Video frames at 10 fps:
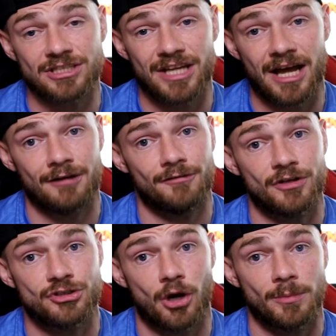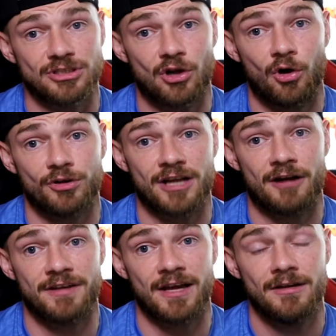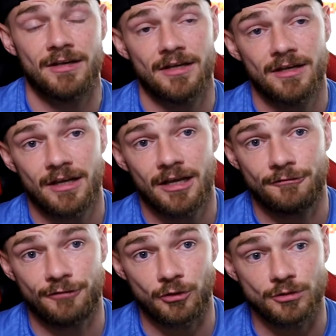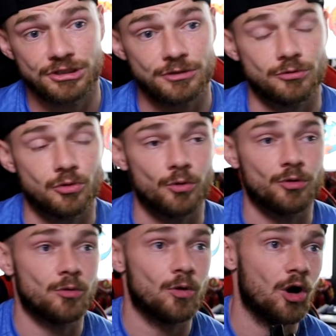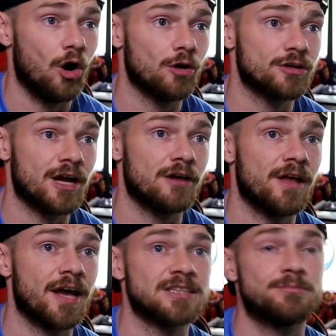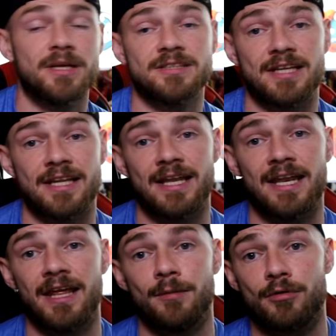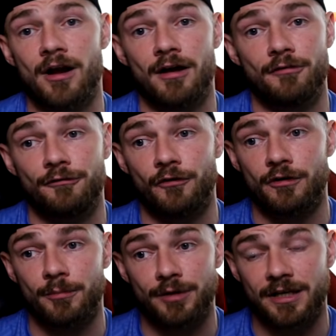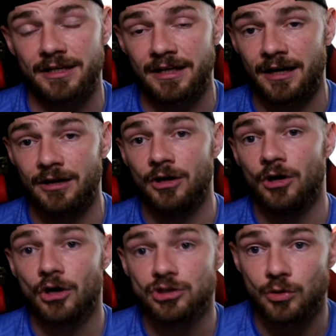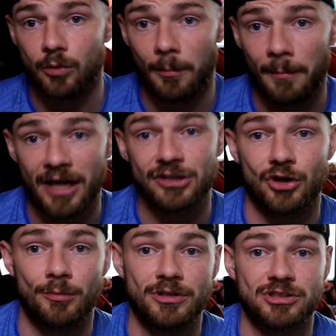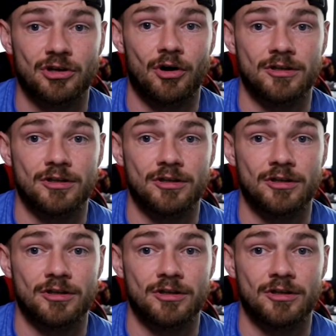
have a job as a hod carrier. For those of you who don't know, a hod carrier is basically a labourer for a bricklayer. So what my job used to